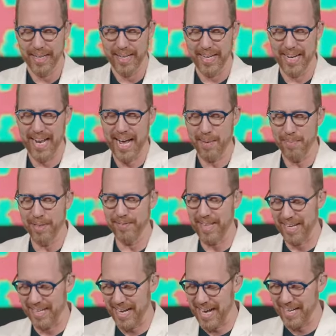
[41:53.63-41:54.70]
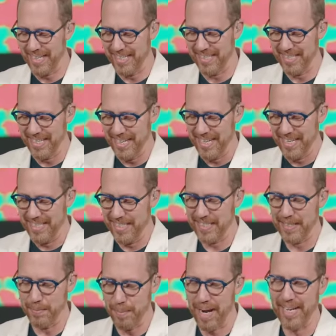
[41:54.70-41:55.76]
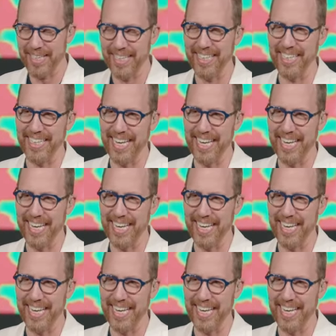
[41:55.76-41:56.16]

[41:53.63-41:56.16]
And I believe that God is, is smiling